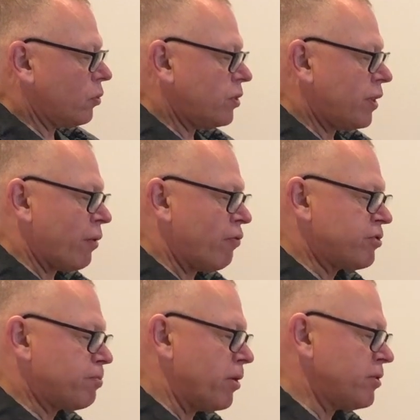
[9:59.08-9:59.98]
So that
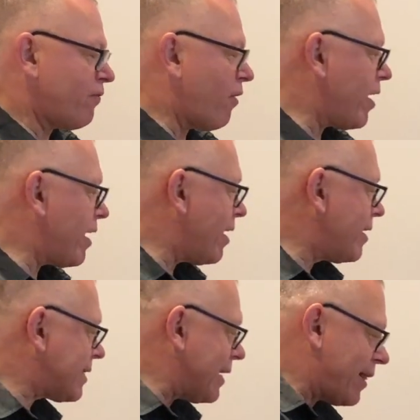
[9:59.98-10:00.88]
responds very
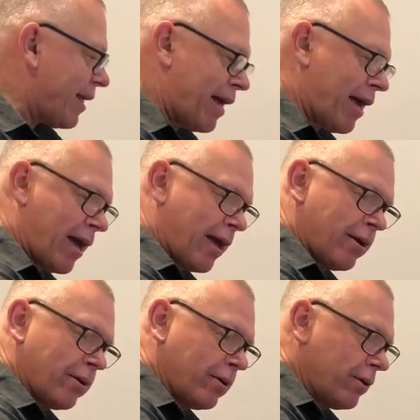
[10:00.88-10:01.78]
nicely
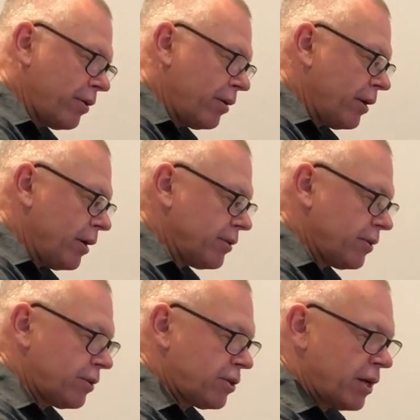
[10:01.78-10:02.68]
there
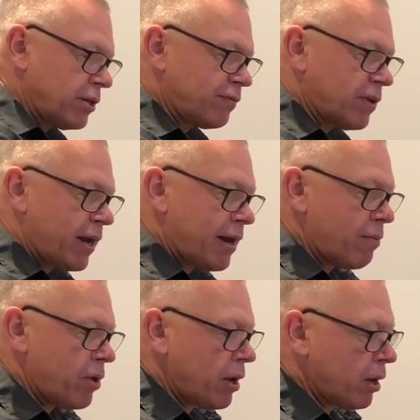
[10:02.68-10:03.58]
to the change of
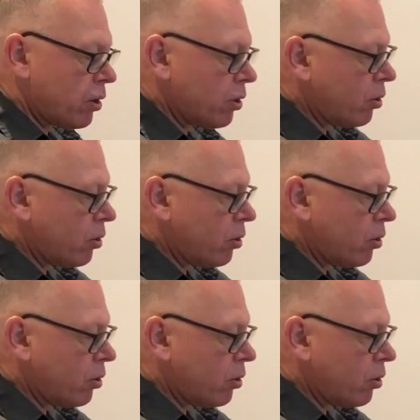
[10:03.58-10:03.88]
dynamic.